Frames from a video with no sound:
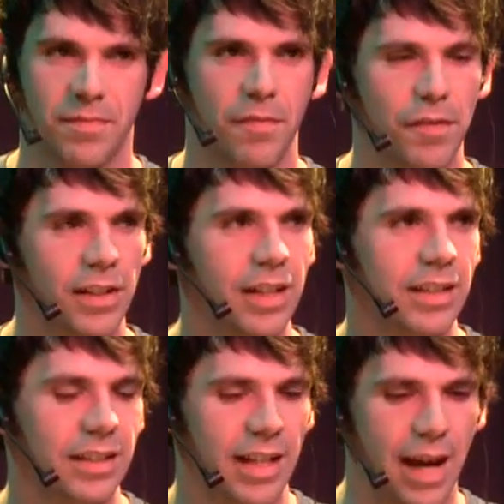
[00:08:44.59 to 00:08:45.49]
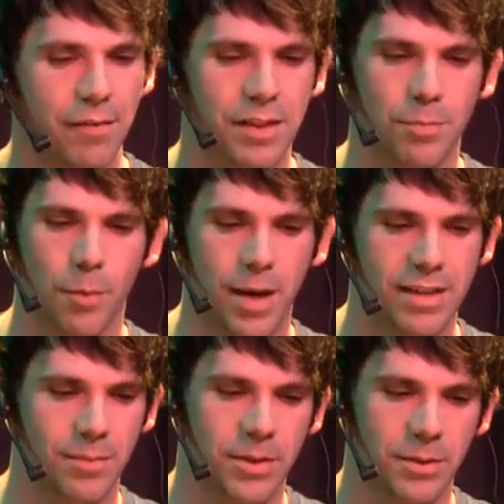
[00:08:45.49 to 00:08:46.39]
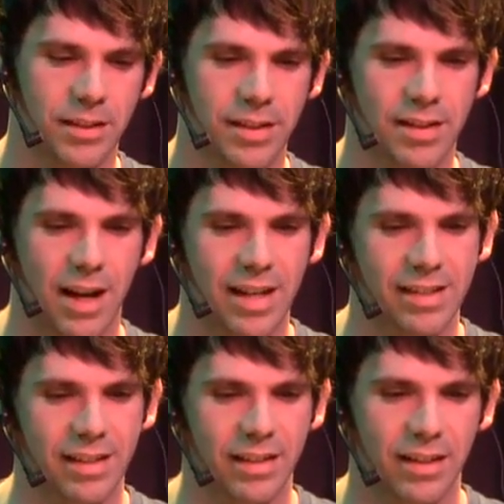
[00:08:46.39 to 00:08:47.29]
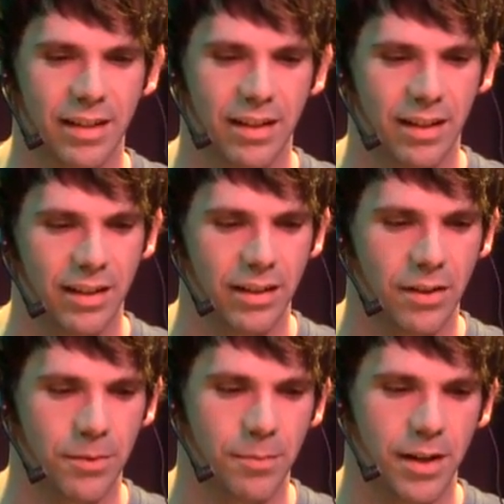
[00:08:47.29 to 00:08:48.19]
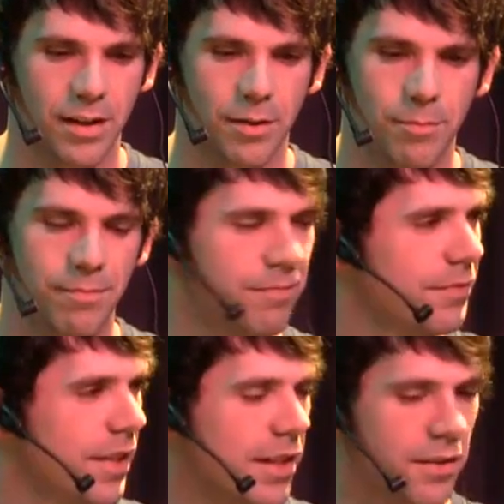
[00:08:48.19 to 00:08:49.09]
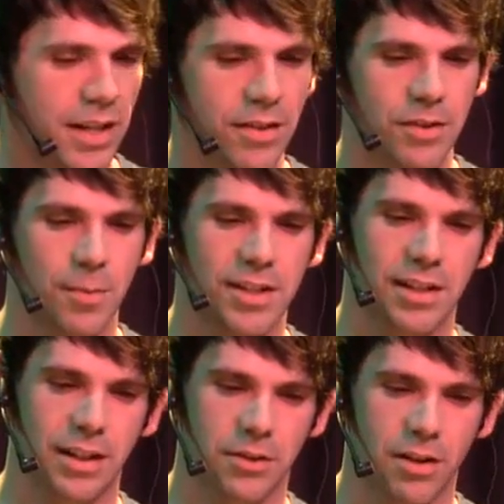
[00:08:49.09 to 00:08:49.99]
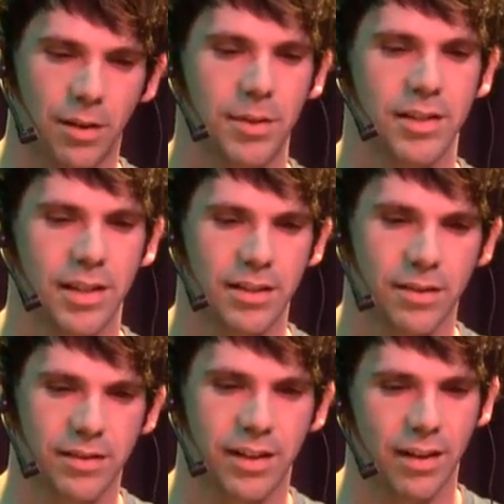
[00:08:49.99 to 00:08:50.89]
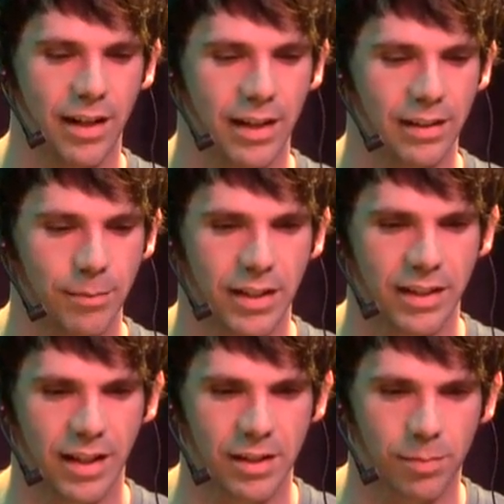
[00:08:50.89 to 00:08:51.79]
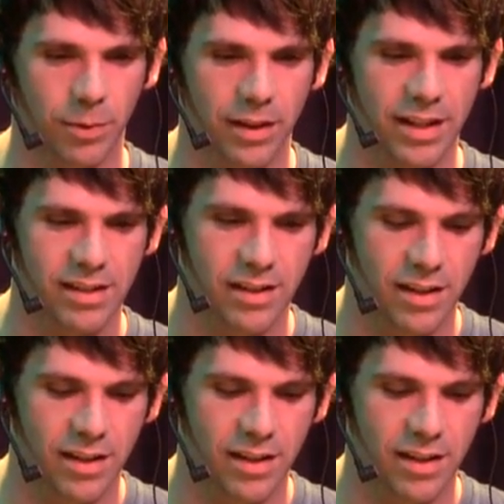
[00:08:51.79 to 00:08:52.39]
feel like that they have this momentum to it that's nice, and you don't hear it too much in electronic music. So I was like, all right, let me explore this.